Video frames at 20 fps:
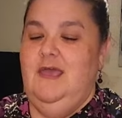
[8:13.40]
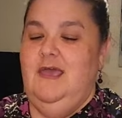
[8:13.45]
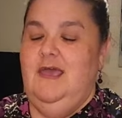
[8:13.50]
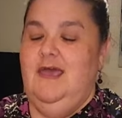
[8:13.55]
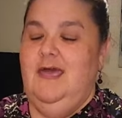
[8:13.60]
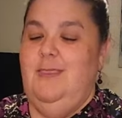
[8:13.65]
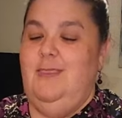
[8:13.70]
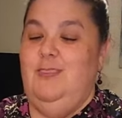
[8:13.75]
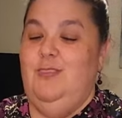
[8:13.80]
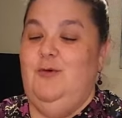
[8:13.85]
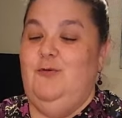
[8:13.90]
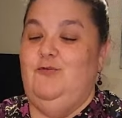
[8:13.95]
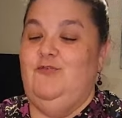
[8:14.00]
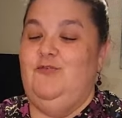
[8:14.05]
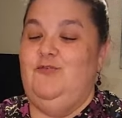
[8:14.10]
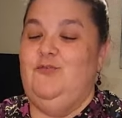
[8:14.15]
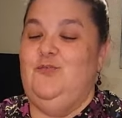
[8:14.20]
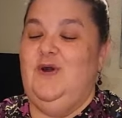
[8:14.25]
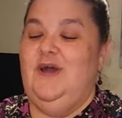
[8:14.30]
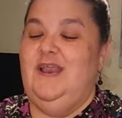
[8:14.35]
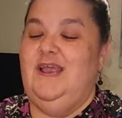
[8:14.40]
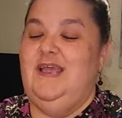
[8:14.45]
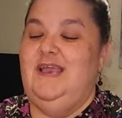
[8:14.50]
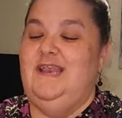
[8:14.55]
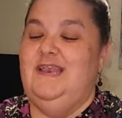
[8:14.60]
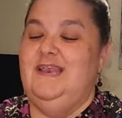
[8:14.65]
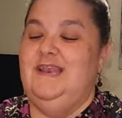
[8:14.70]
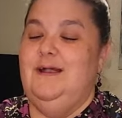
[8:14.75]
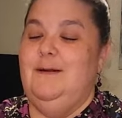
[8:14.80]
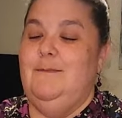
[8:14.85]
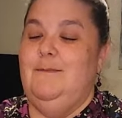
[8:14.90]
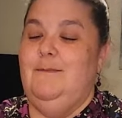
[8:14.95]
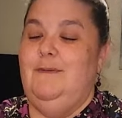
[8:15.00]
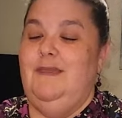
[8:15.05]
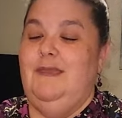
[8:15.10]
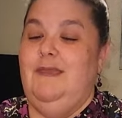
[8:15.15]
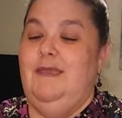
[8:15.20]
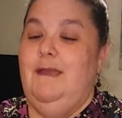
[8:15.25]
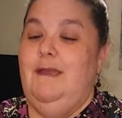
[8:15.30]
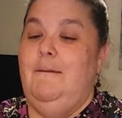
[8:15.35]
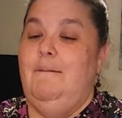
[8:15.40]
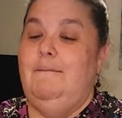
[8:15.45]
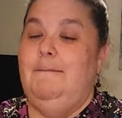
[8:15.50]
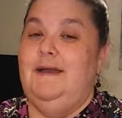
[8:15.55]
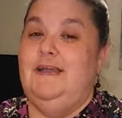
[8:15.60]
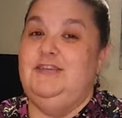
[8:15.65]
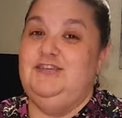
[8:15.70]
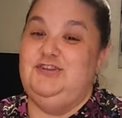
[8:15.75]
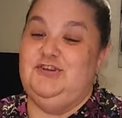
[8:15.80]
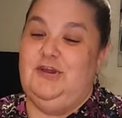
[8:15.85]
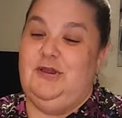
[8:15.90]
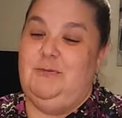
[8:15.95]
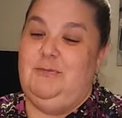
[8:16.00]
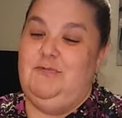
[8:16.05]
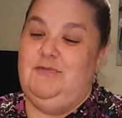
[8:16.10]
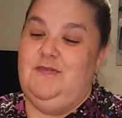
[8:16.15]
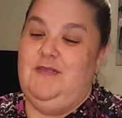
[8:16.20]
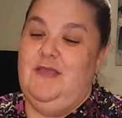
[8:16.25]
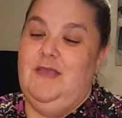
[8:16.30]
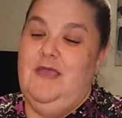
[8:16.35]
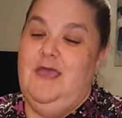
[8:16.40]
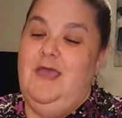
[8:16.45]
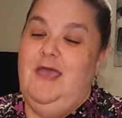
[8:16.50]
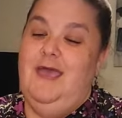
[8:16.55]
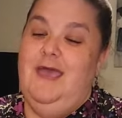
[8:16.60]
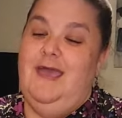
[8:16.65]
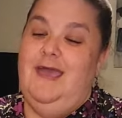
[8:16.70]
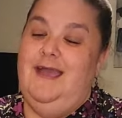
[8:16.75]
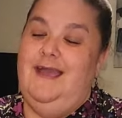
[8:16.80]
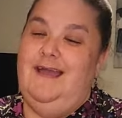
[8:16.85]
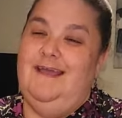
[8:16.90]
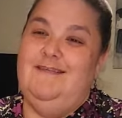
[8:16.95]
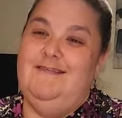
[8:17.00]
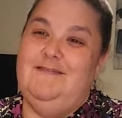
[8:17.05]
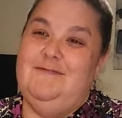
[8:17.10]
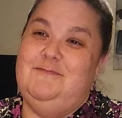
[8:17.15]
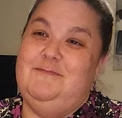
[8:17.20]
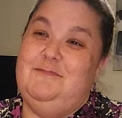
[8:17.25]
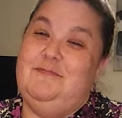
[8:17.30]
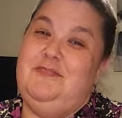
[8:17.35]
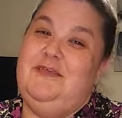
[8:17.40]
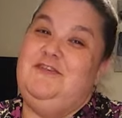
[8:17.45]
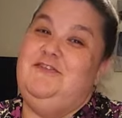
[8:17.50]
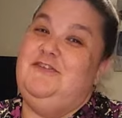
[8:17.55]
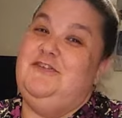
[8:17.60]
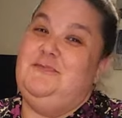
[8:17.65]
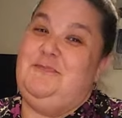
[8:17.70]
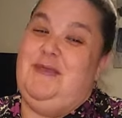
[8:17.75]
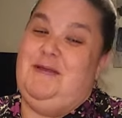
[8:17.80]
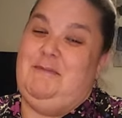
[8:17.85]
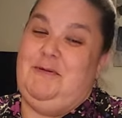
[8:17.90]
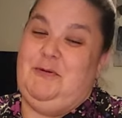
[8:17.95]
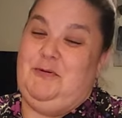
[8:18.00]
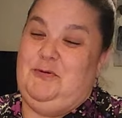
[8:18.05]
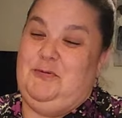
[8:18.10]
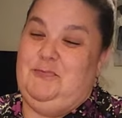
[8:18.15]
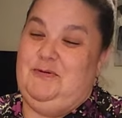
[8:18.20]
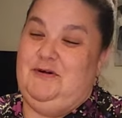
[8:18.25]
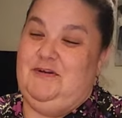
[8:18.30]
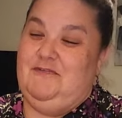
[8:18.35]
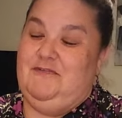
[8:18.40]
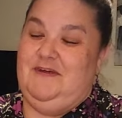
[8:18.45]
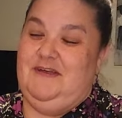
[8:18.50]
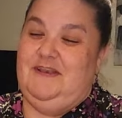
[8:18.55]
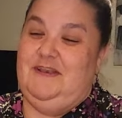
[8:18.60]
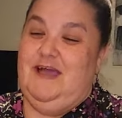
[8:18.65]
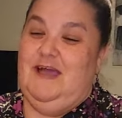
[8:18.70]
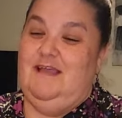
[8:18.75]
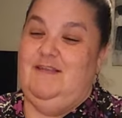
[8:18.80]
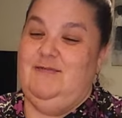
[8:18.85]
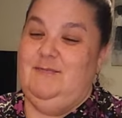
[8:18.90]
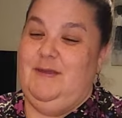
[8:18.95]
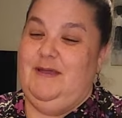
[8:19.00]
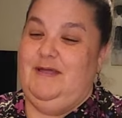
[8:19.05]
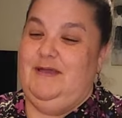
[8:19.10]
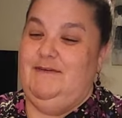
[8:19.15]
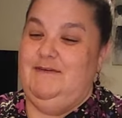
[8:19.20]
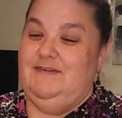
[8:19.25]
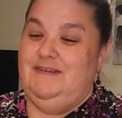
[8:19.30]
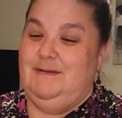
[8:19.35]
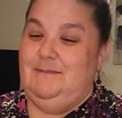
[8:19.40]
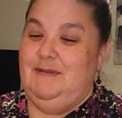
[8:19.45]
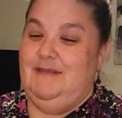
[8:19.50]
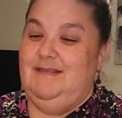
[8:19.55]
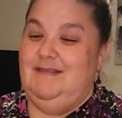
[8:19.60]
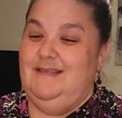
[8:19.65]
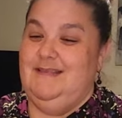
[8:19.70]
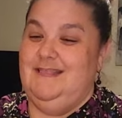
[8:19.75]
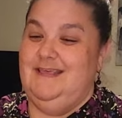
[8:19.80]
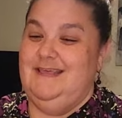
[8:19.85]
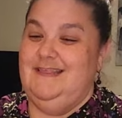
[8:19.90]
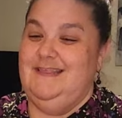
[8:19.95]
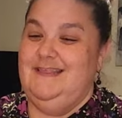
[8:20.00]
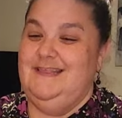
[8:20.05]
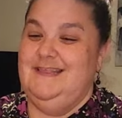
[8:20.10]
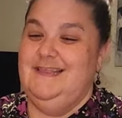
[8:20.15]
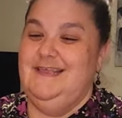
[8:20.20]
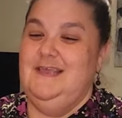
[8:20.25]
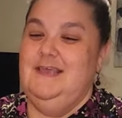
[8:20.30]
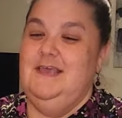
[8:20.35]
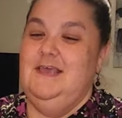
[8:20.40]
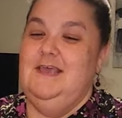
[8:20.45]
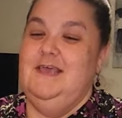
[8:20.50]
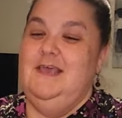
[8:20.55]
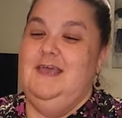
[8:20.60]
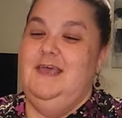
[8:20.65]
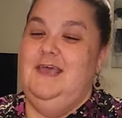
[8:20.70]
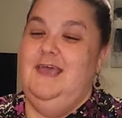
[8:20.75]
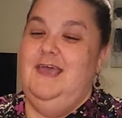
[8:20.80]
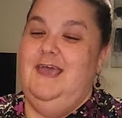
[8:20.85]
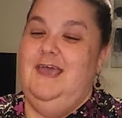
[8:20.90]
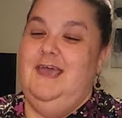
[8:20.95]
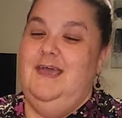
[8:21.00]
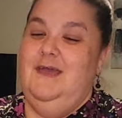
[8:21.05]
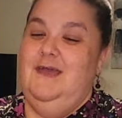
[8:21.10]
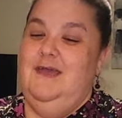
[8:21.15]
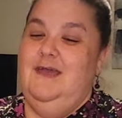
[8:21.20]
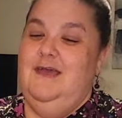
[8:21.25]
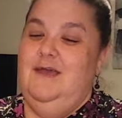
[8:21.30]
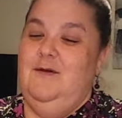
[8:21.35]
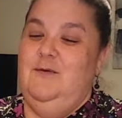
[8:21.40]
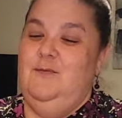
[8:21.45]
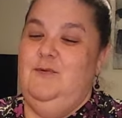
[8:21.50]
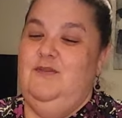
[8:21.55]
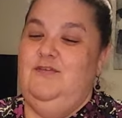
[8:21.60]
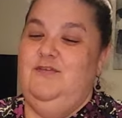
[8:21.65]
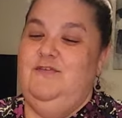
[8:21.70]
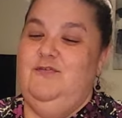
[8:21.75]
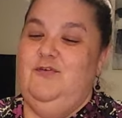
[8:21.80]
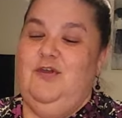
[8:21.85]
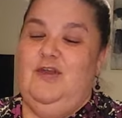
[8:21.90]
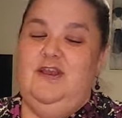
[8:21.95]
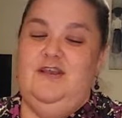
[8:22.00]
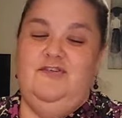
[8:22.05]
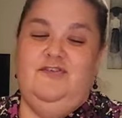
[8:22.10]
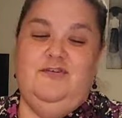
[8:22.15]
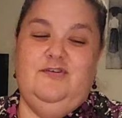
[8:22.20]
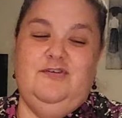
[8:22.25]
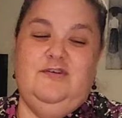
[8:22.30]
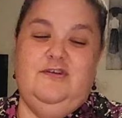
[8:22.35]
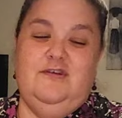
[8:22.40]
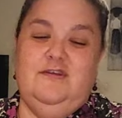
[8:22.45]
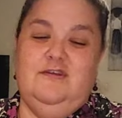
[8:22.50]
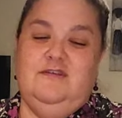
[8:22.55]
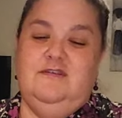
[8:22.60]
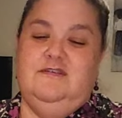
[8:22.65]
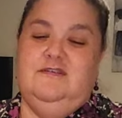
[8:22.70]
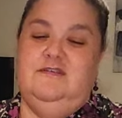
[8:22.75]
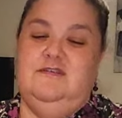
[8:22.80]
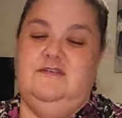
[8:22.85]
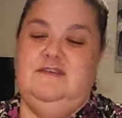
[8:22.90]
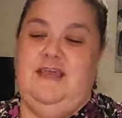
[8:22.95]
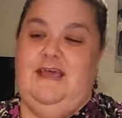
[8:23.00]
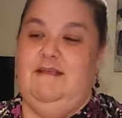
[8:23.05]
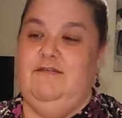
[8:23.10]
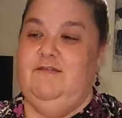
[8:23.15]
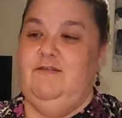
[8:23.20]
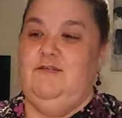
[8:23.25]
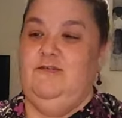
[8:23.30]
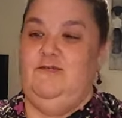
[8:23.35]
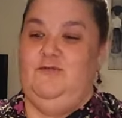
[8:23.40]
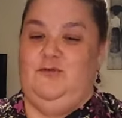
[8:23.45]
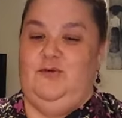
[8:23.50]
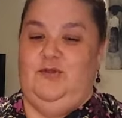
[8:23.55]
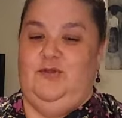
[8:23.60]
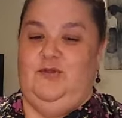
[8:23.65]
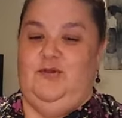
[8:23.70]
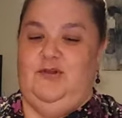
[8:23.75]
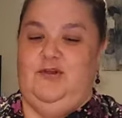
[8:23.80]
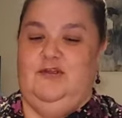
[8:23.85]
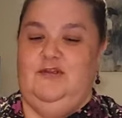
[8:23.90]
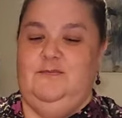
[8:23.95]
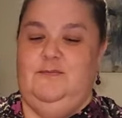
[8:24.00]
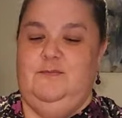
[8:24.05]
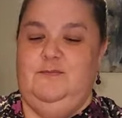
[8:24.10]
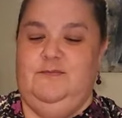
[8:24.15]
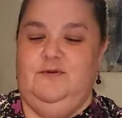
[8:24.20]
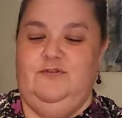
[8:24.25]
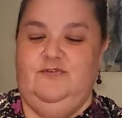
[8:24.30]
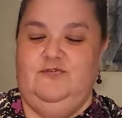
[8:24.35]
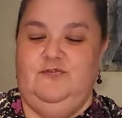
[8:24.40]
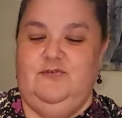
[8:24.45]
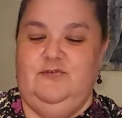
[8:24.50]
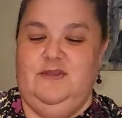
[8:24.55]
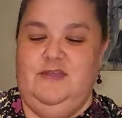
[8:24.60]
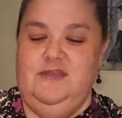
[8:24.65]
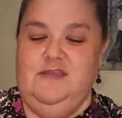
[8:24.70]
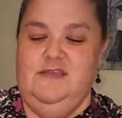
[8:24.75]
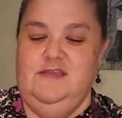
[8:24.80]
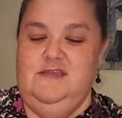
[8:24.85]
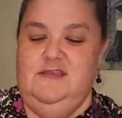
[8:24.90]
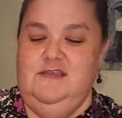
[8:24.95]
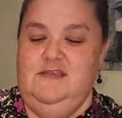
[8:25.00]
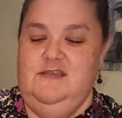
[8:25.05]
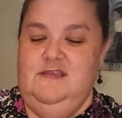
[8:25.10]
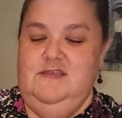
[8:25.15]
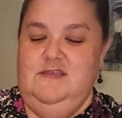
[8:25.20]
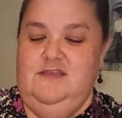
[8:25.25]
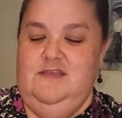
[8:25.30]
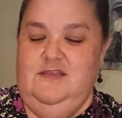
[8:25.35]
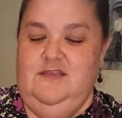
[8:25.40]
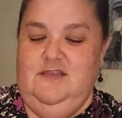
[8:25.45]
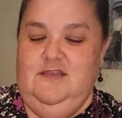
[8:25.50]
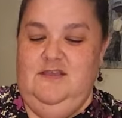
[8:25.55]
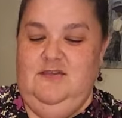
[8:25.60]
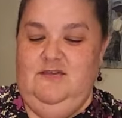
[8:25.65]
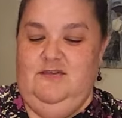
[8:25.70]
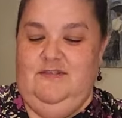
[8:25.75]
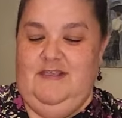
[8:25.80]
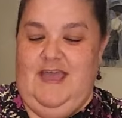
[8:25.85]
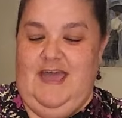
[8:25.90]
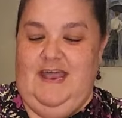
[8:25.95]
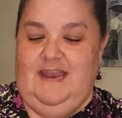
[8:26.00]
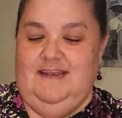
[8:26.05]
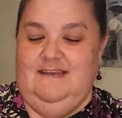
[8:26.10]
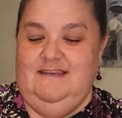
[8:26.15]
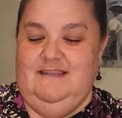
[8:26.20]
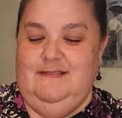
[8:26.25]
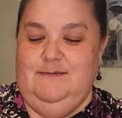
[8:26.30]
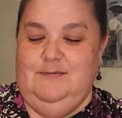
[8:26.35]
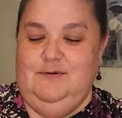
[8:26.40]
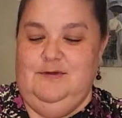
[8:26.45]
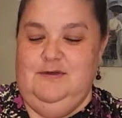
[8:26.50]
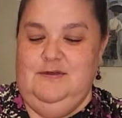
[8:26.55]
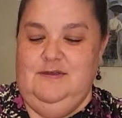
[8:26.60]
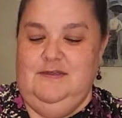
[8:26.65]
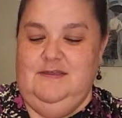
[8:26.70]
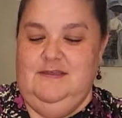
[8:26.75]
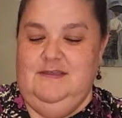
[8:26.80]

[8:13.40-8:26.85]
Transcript: and those are what ended up being my charms. And guys, they just make my whole book fun. I smile every time I see this. Once you've created your tassels or your book jewelry, you just add it to the book.